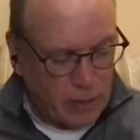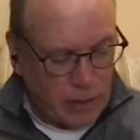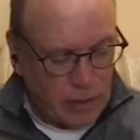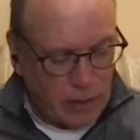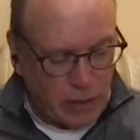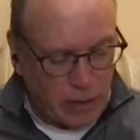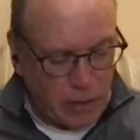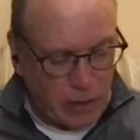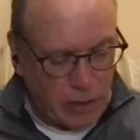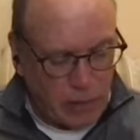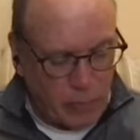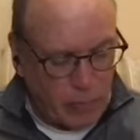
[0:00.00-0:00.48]

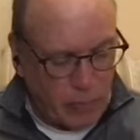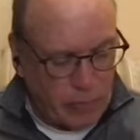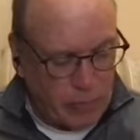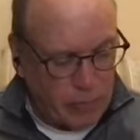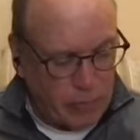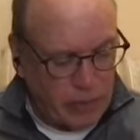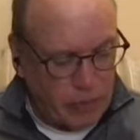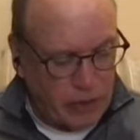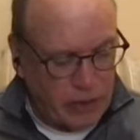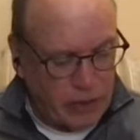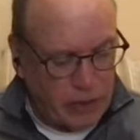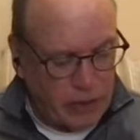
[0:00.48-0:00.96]
Other people
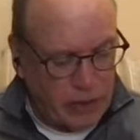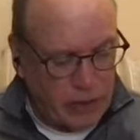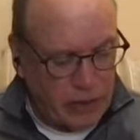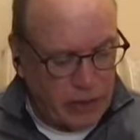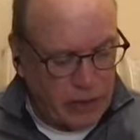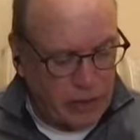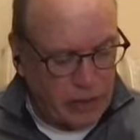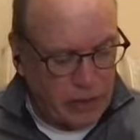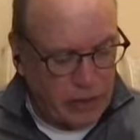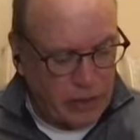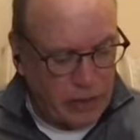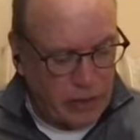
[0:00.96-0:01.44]
dig in
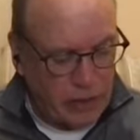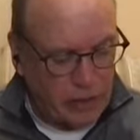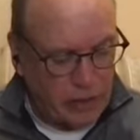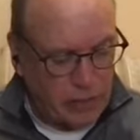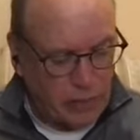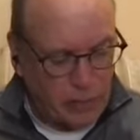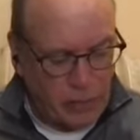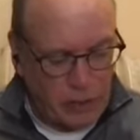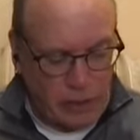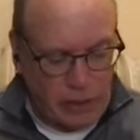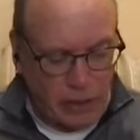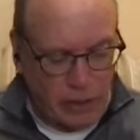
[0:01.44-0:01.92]
their heels,
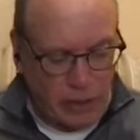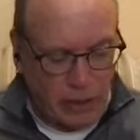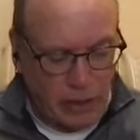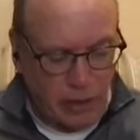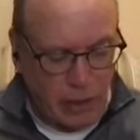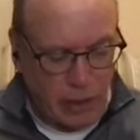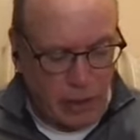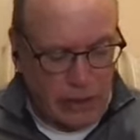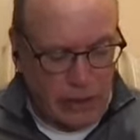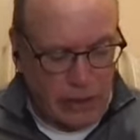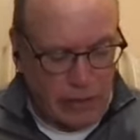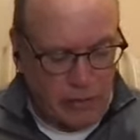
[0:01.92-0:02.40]
putting in
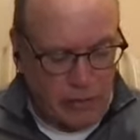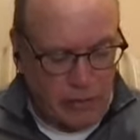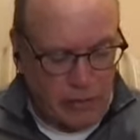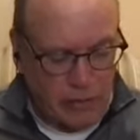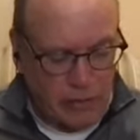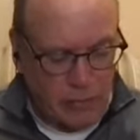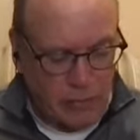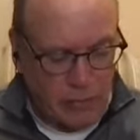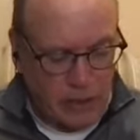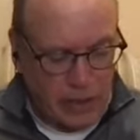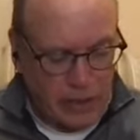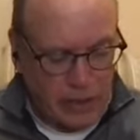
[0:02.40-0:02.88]
long hours
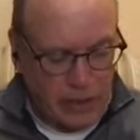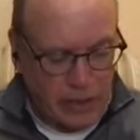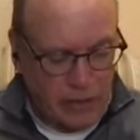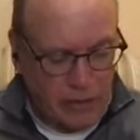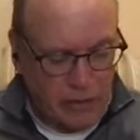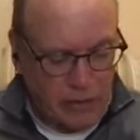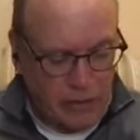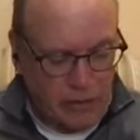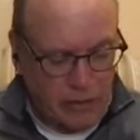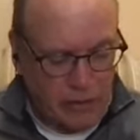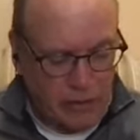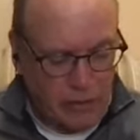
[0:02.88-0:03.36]
of practice,
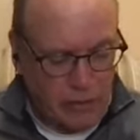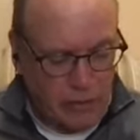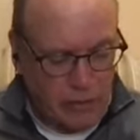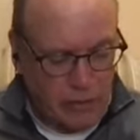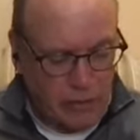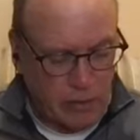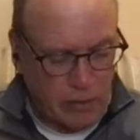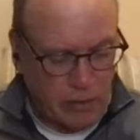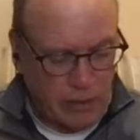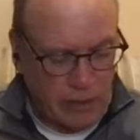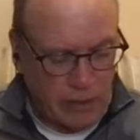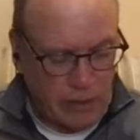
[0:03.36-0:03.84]

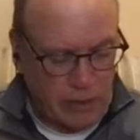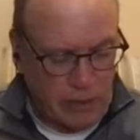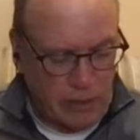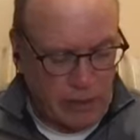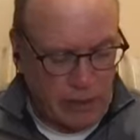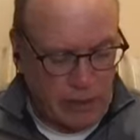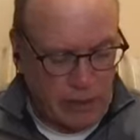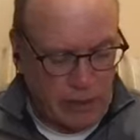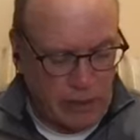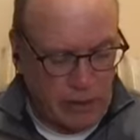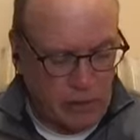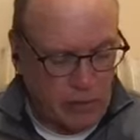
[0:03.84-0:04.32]
determined to
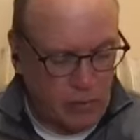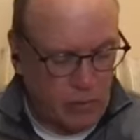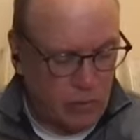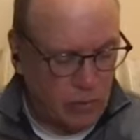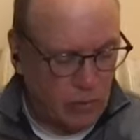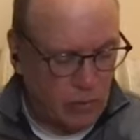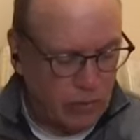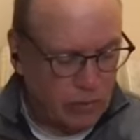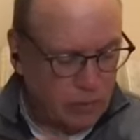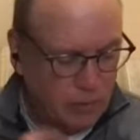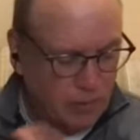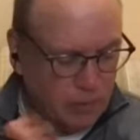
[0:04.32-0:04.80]
take
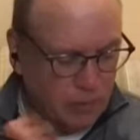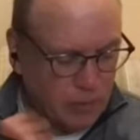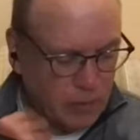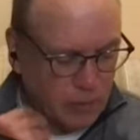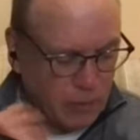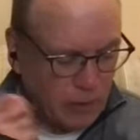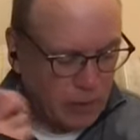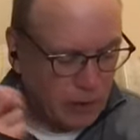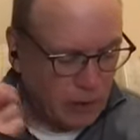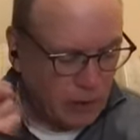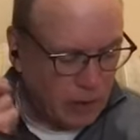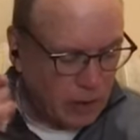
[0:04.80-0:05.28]
control.
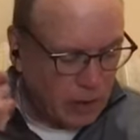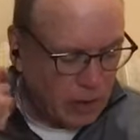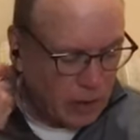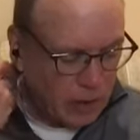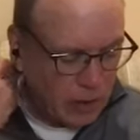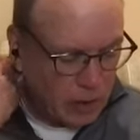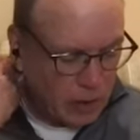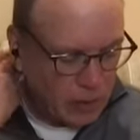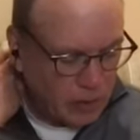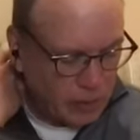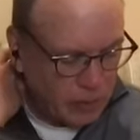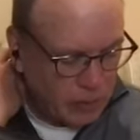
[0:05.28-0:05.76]

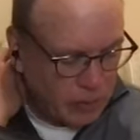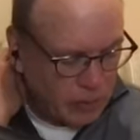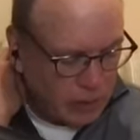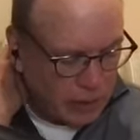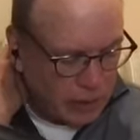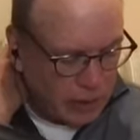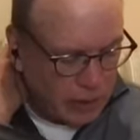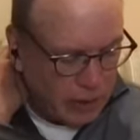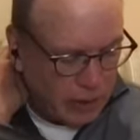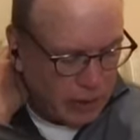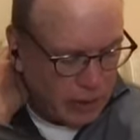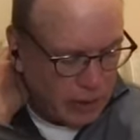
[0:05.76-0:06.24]

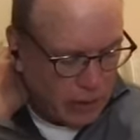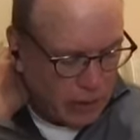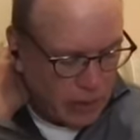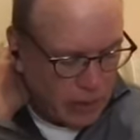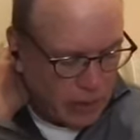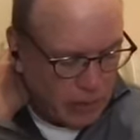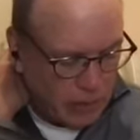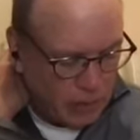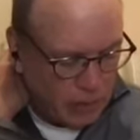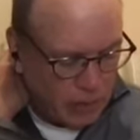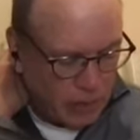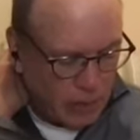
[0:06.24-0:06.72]
Ultimately, though,
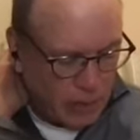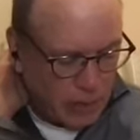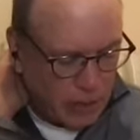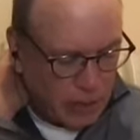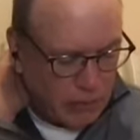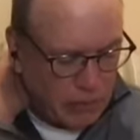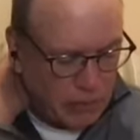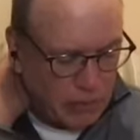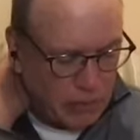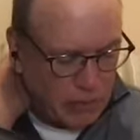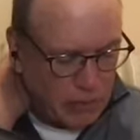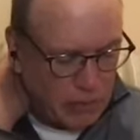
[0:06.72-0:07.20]

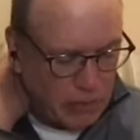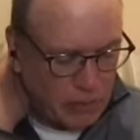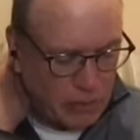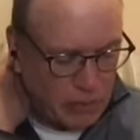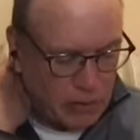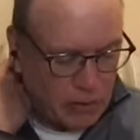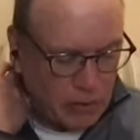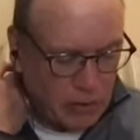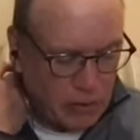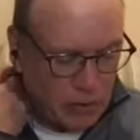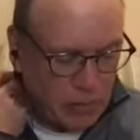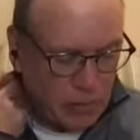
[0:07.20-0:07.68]
even the most
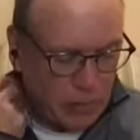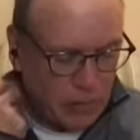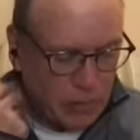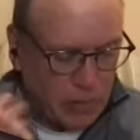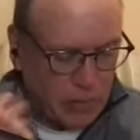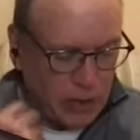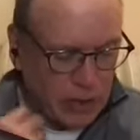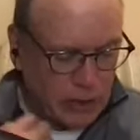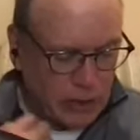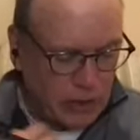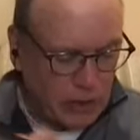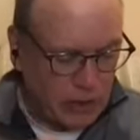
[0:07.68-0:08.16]
determined
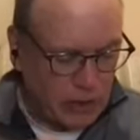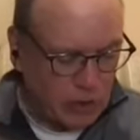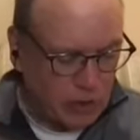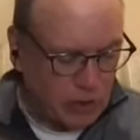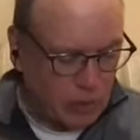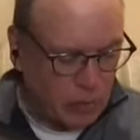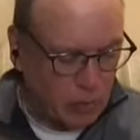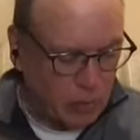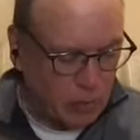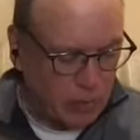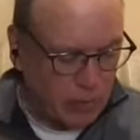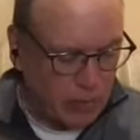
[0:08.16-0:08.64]
practitioner
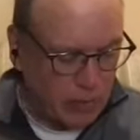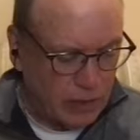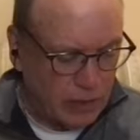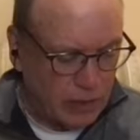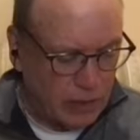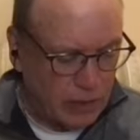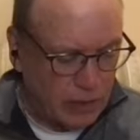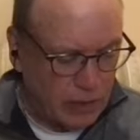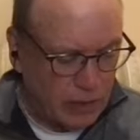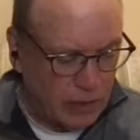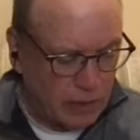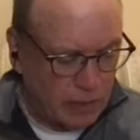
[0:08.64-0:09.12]
will find
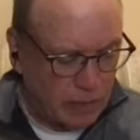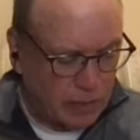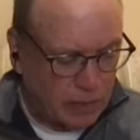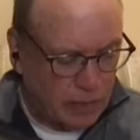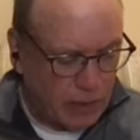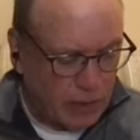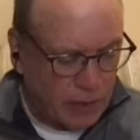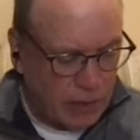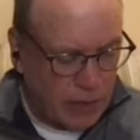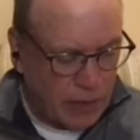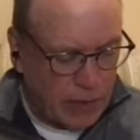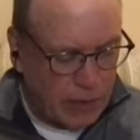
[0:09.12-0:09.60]
that
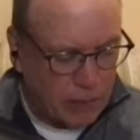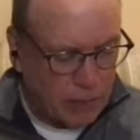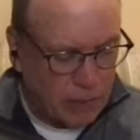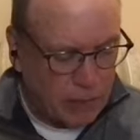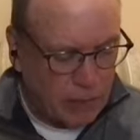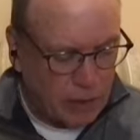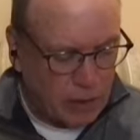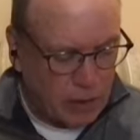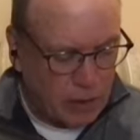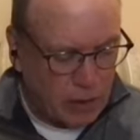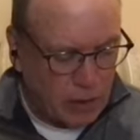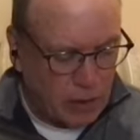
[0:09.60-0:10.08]
effort
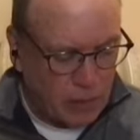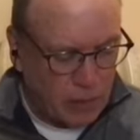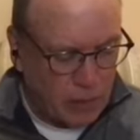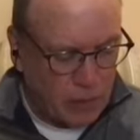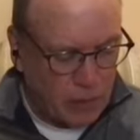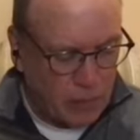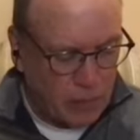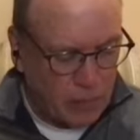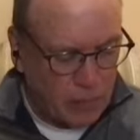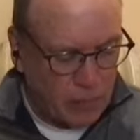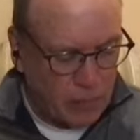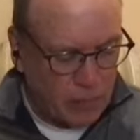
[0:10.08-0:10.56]

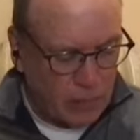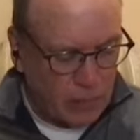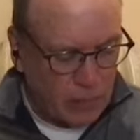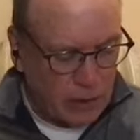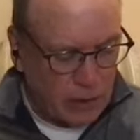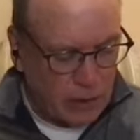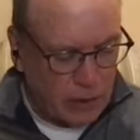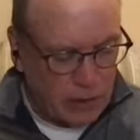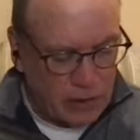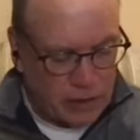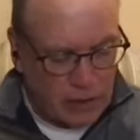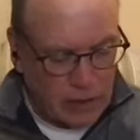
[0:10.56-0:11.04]
alone
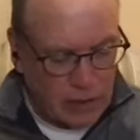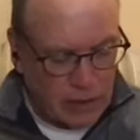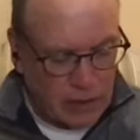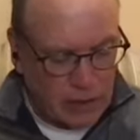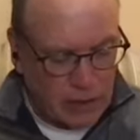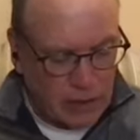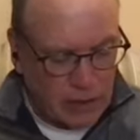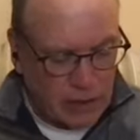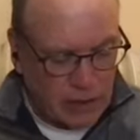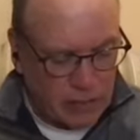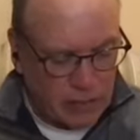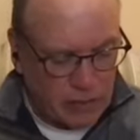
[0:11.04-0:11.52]
is not
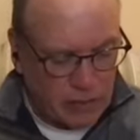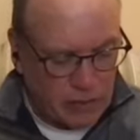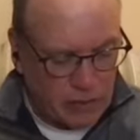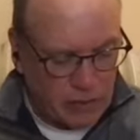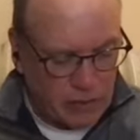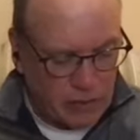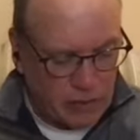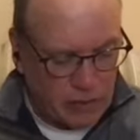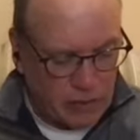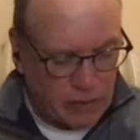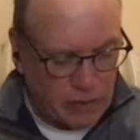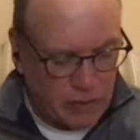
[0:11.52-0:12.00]
enough to
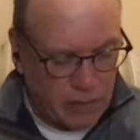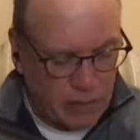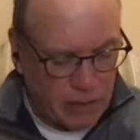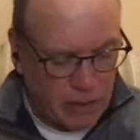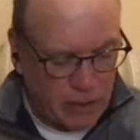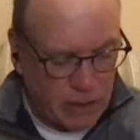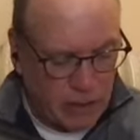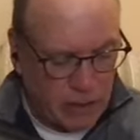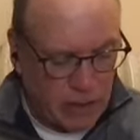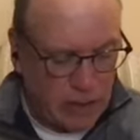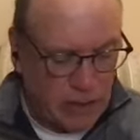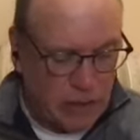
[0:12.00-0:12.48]
still the
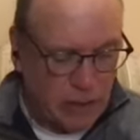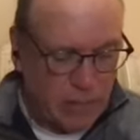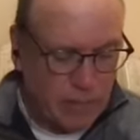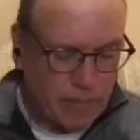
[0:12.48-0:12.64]
mind.